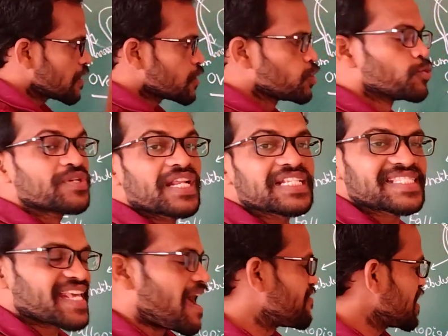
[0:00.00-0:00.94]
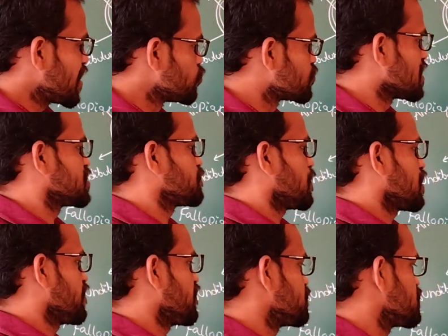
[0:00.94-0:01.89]
Uterus cavity or uterus part.
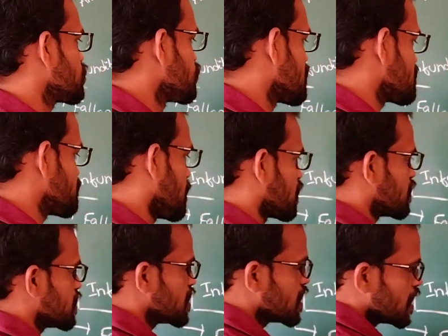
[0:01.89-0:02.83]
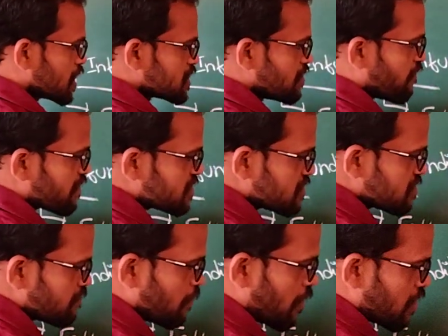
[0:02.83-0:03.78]
If you observe the uterus part, the
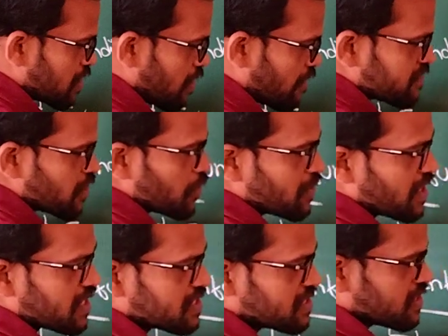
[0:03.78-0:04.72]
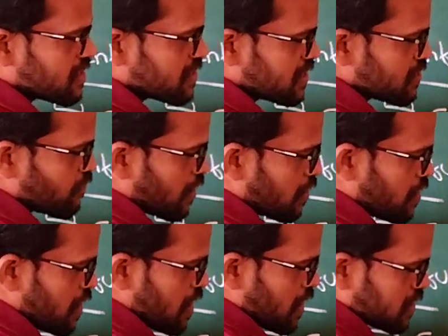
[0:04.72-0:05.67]
first part of the uterus, this one,
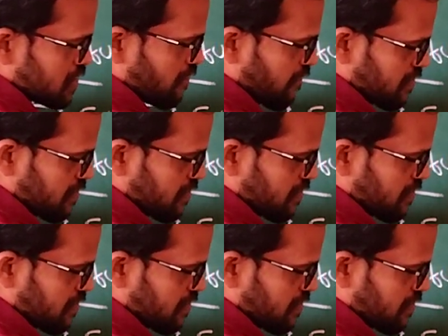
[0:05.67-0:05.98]
the